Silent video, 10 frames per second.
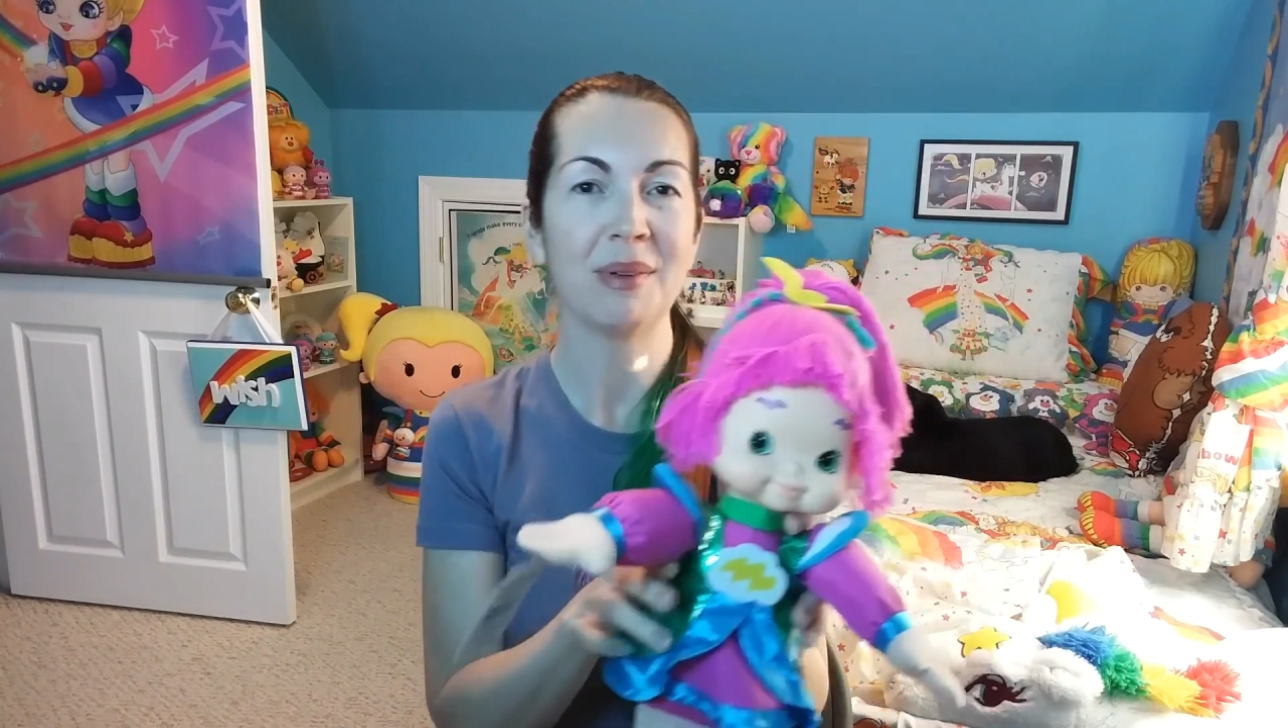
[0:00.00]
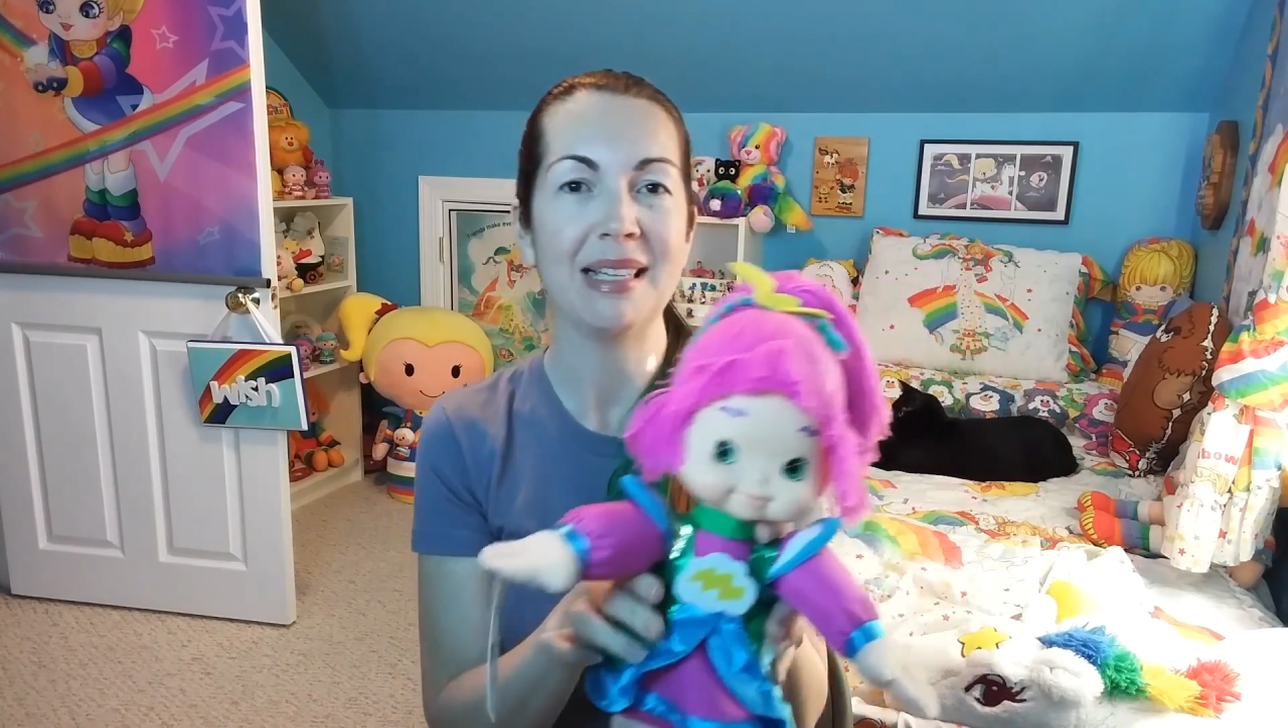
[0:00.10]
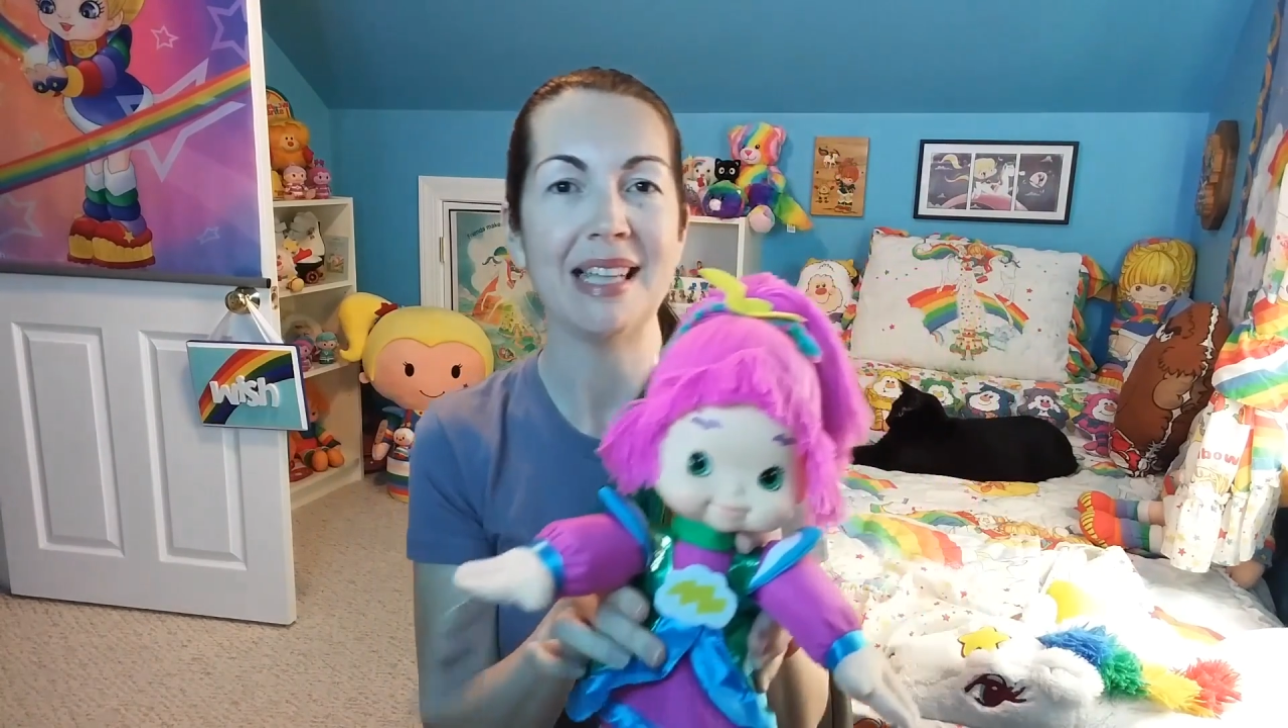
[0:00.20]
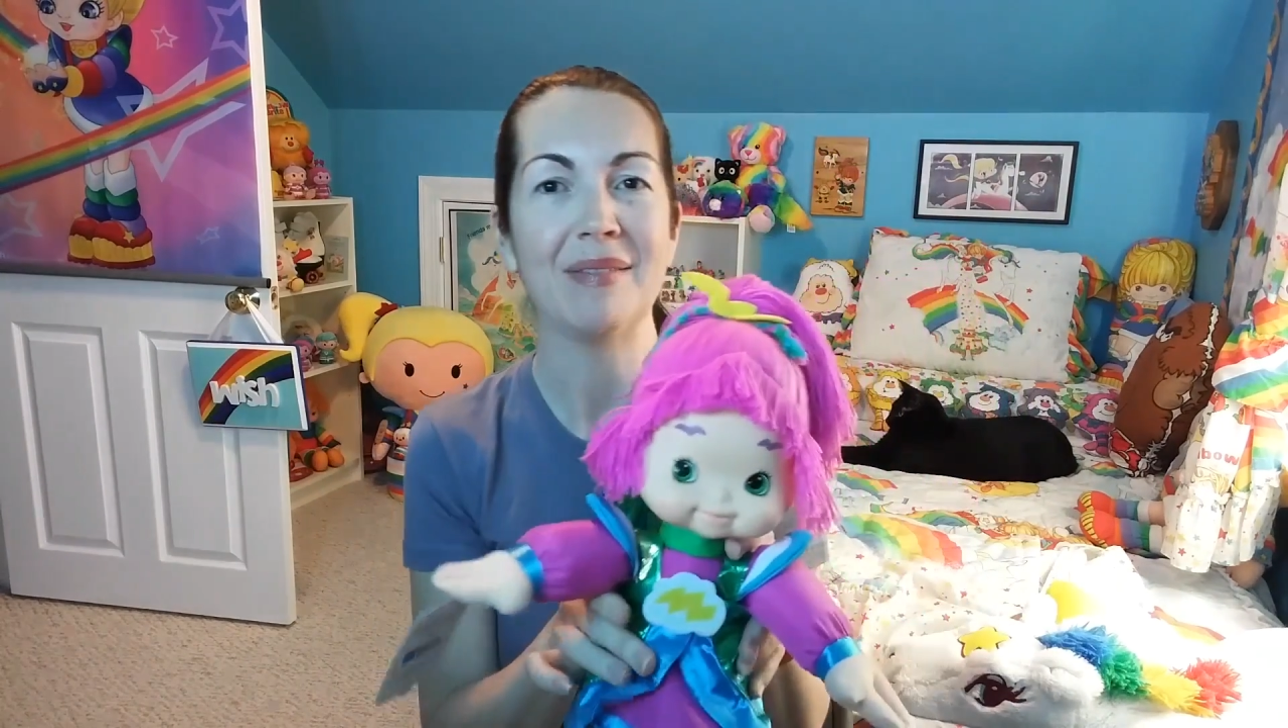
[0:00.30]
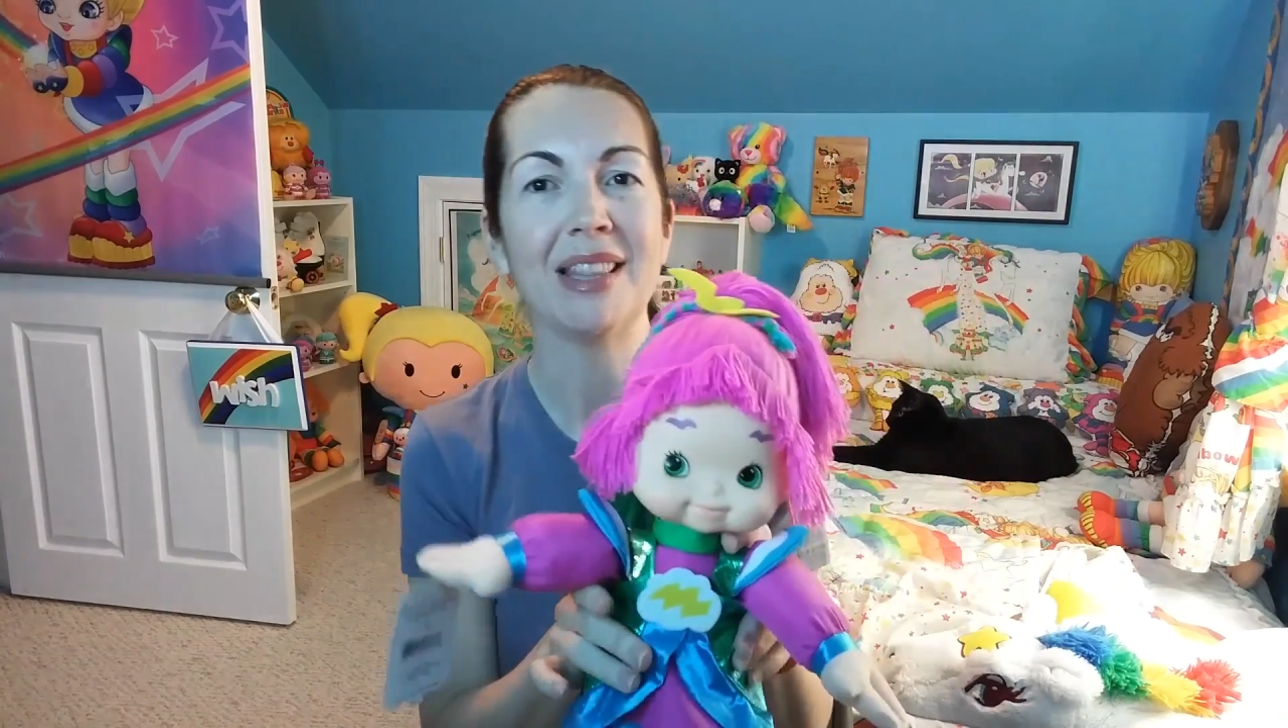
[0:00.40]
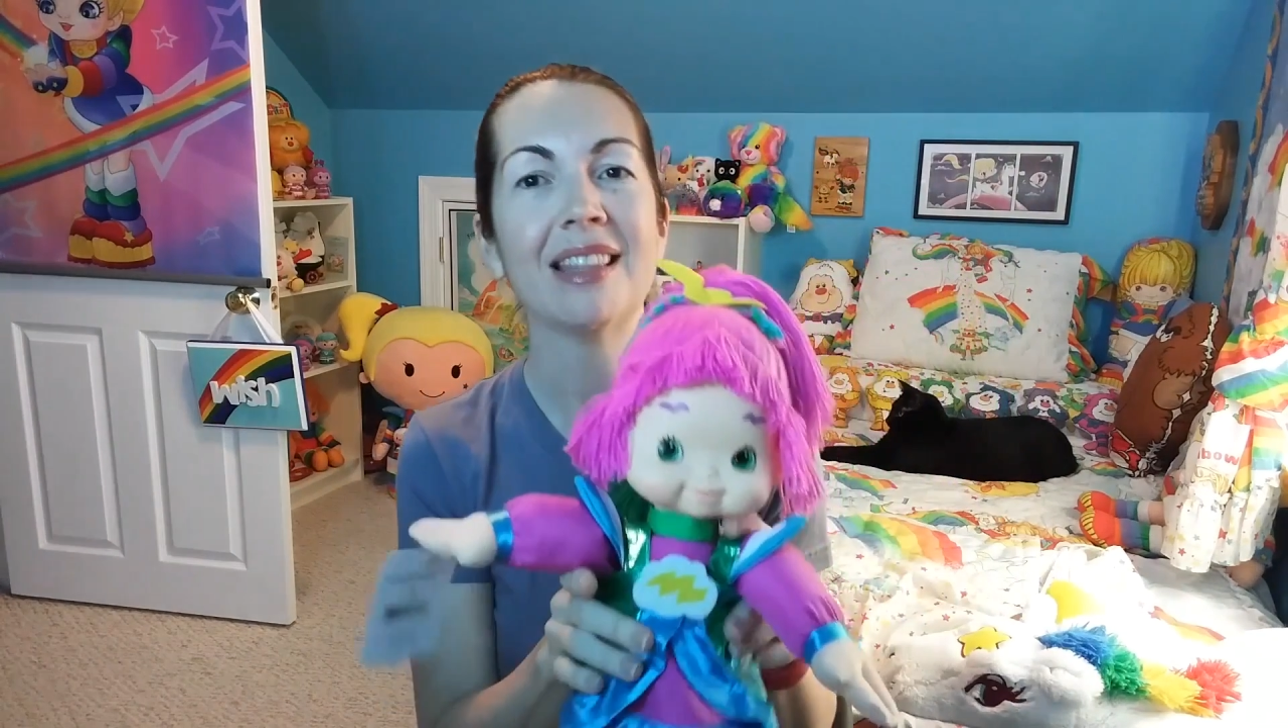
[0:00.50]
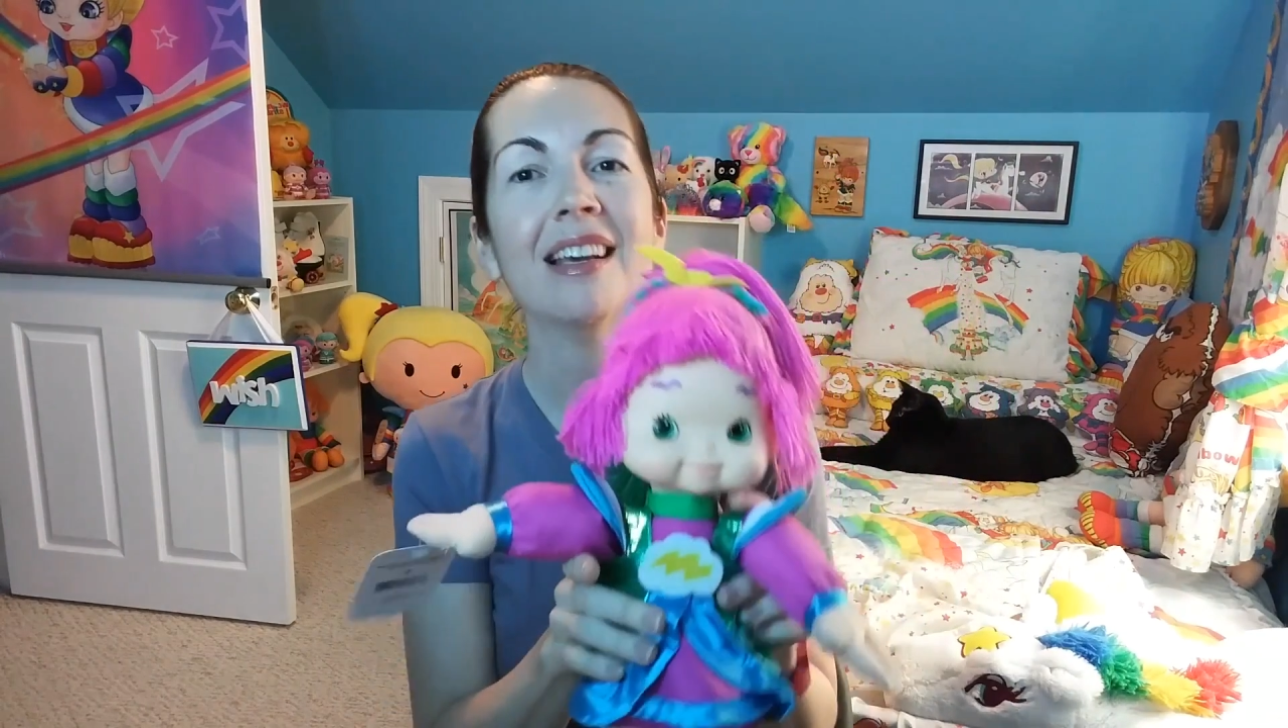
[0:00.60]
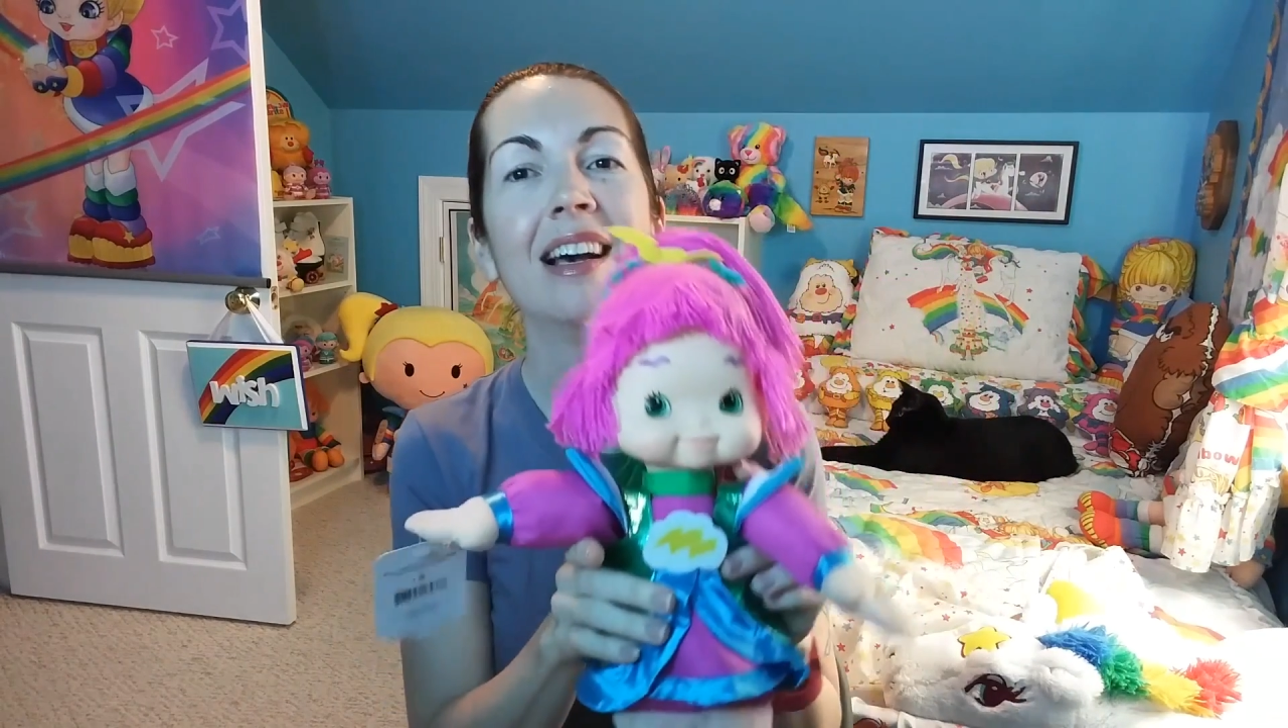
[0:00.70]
27th.